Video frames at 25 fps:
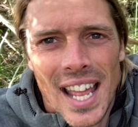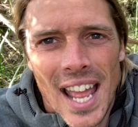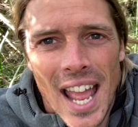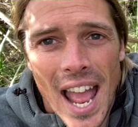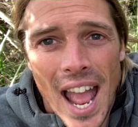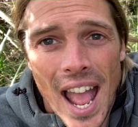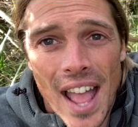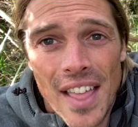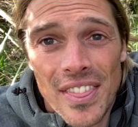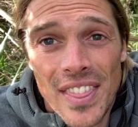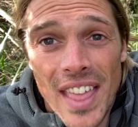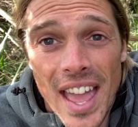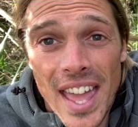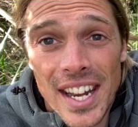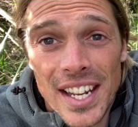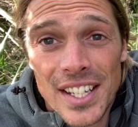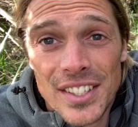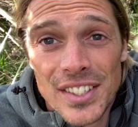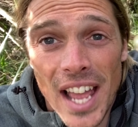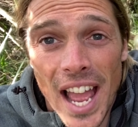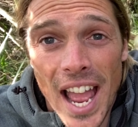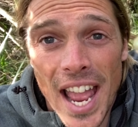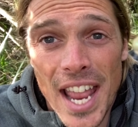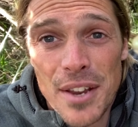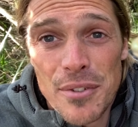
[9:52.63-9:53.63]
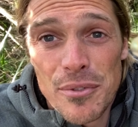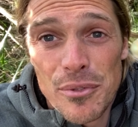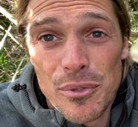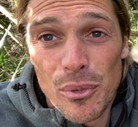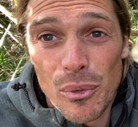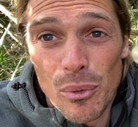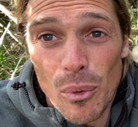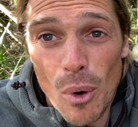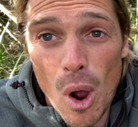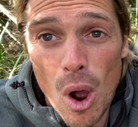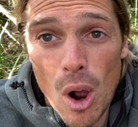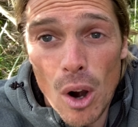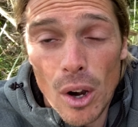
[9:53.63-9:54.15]
and that is a
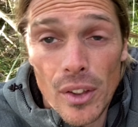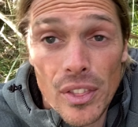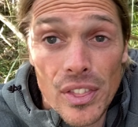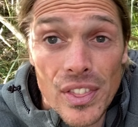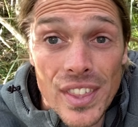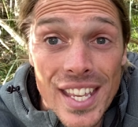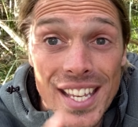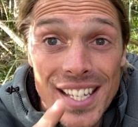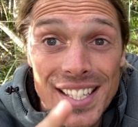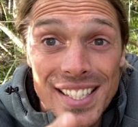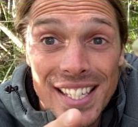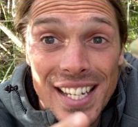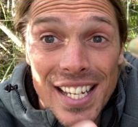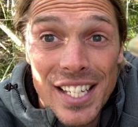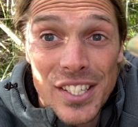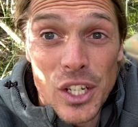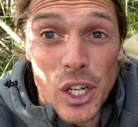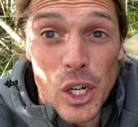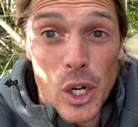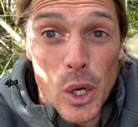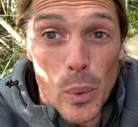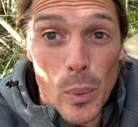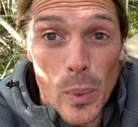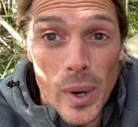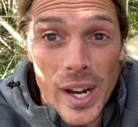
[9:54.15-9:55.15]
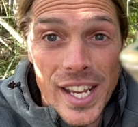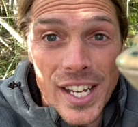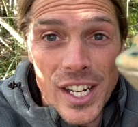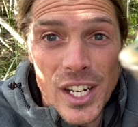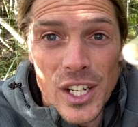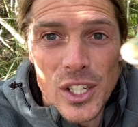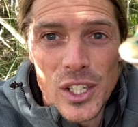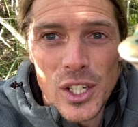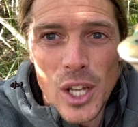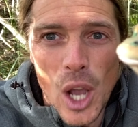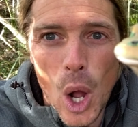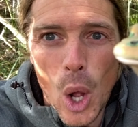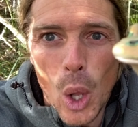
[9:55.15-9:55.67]
frog. This is a green
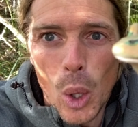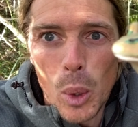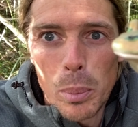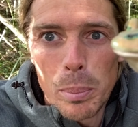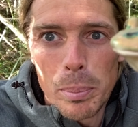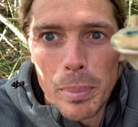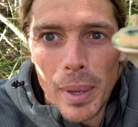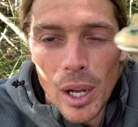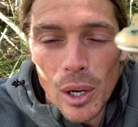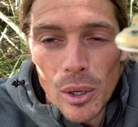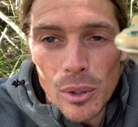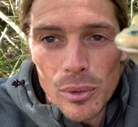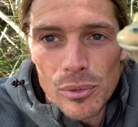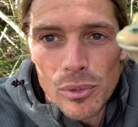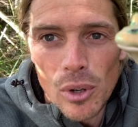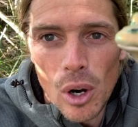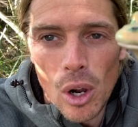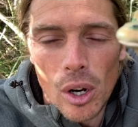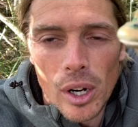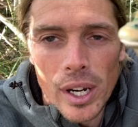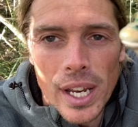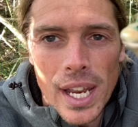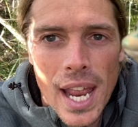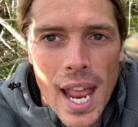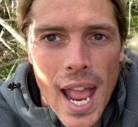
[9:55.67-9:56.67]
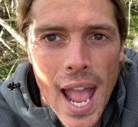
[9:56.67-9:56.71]
and gold bell frog,